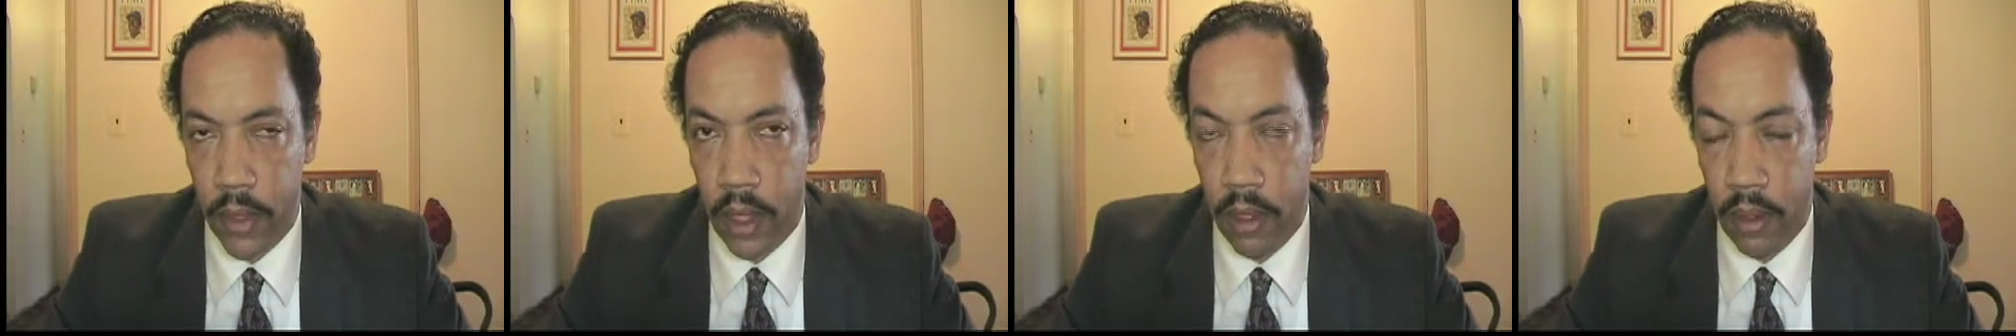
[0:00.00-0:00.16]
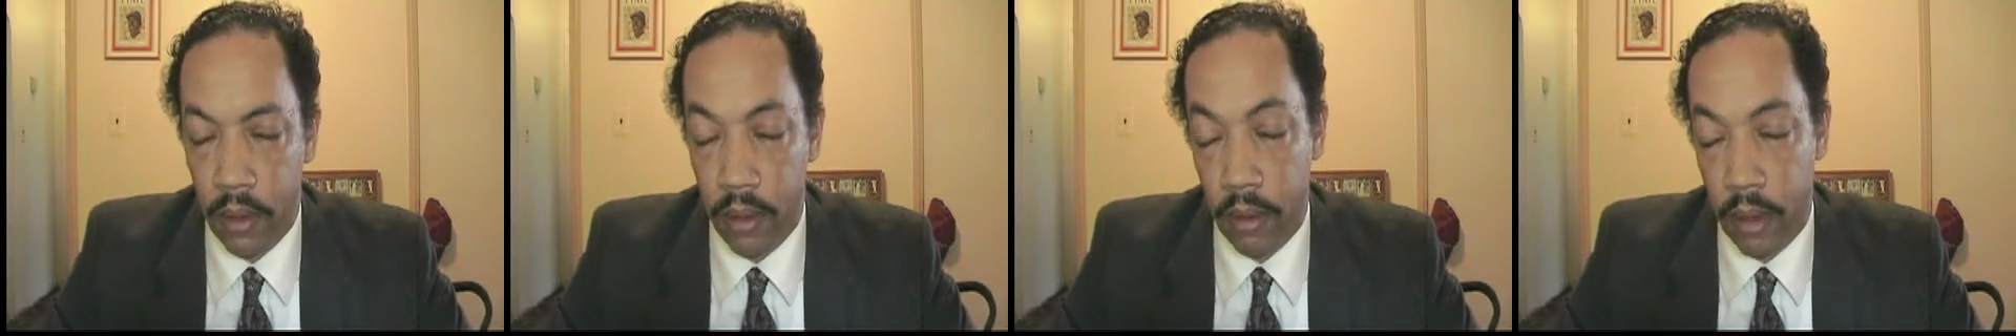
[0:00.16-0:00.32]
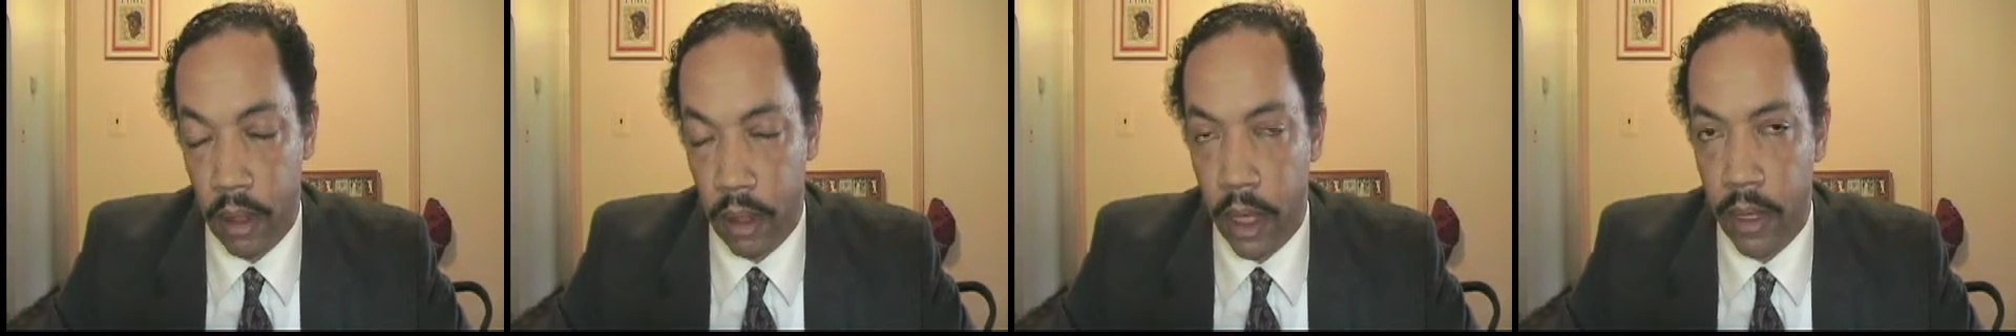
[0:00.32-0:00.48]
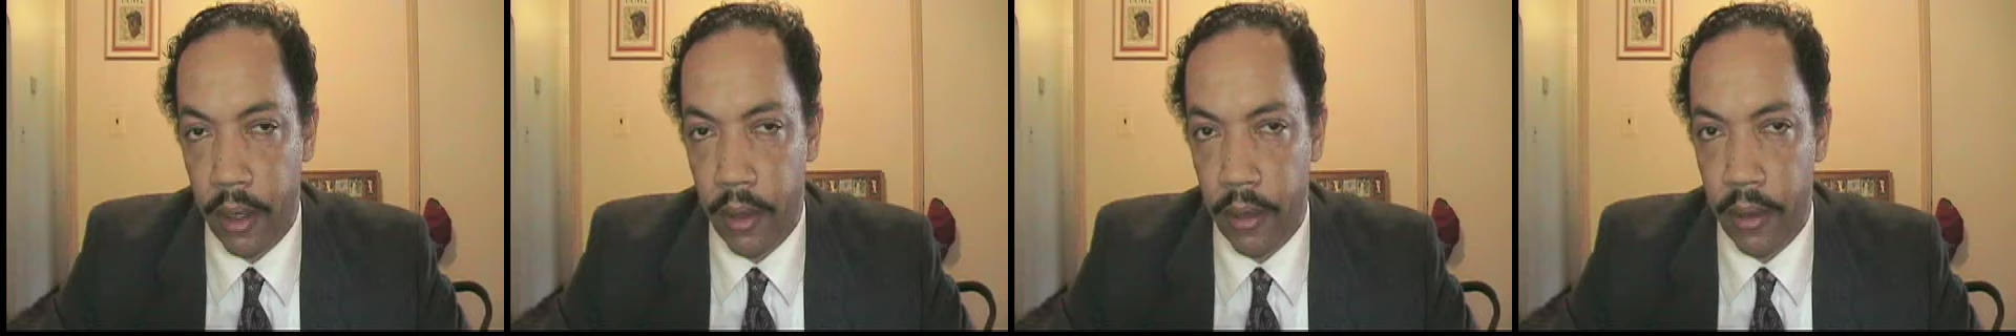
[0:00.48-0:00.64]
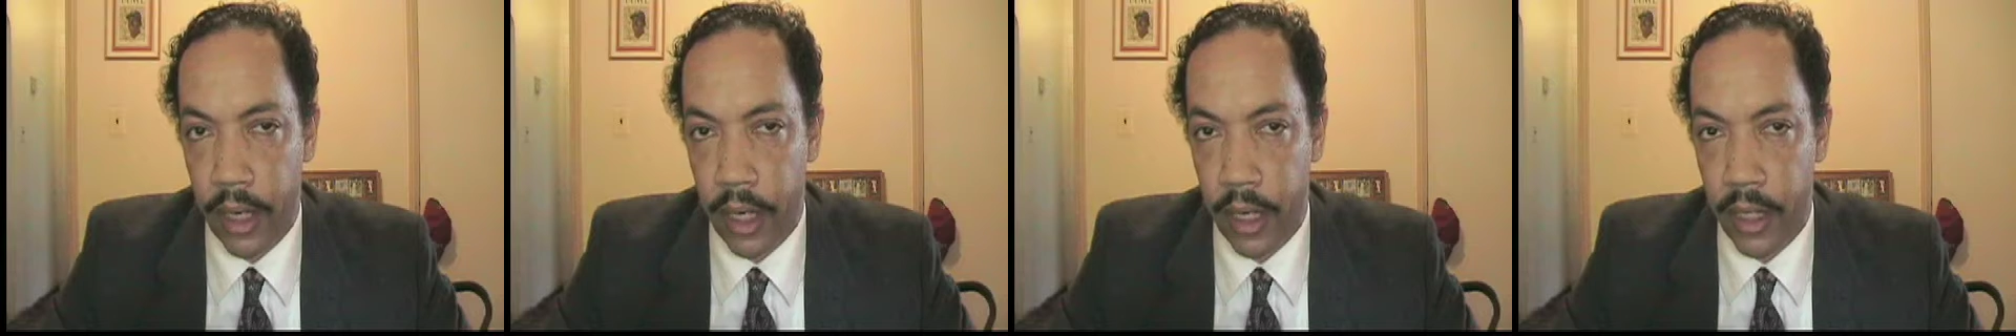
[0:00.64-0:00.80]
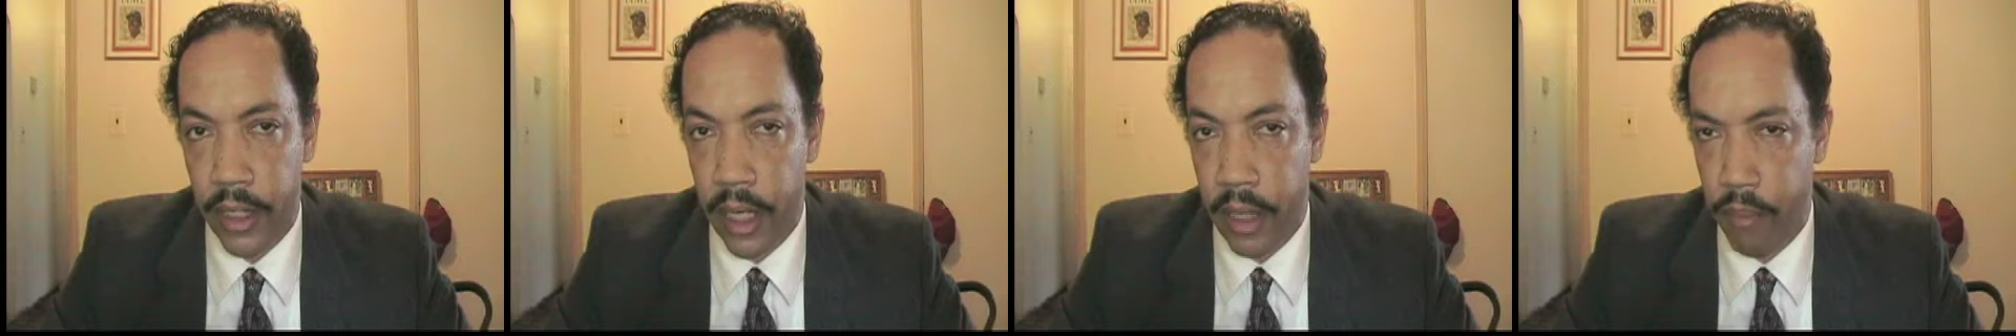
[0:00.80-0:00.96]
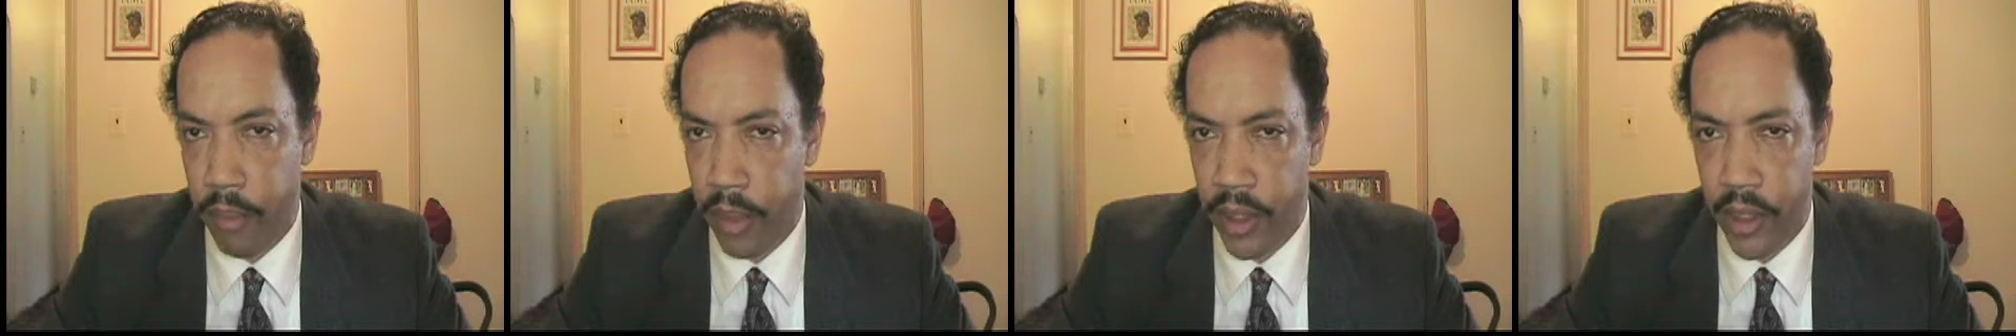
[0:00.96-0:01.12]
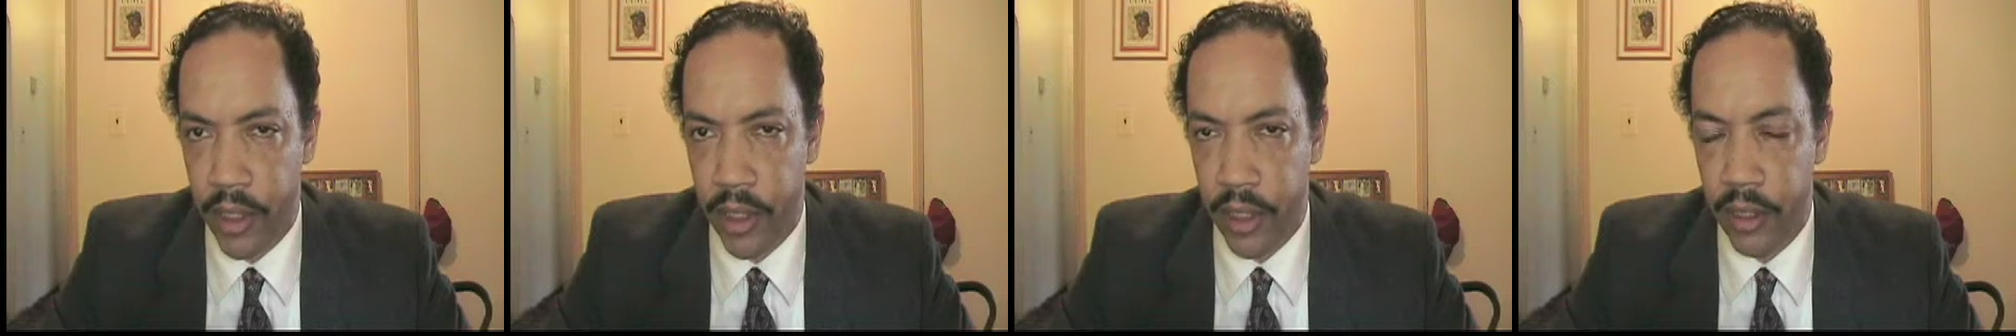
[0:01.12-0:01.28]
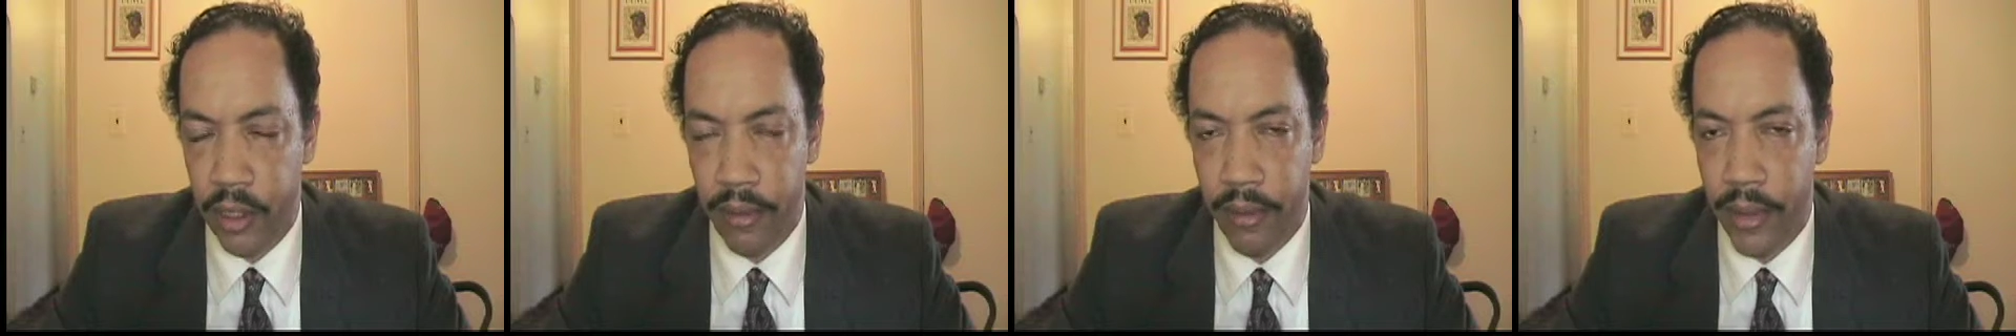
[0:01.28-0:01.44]
Oh, a letter that I sent,
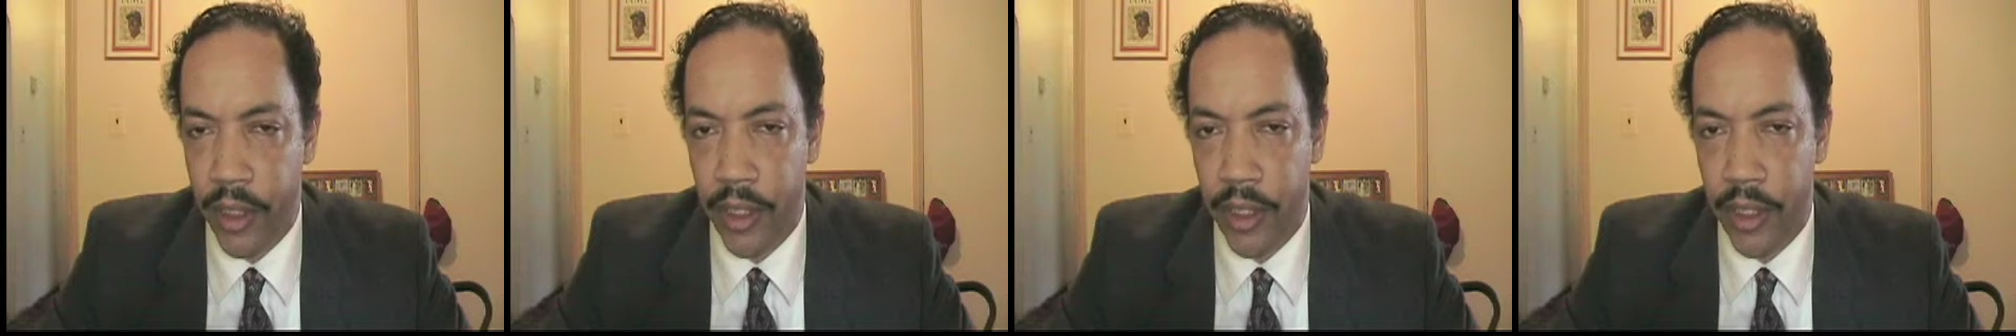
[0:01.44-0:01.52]
but she's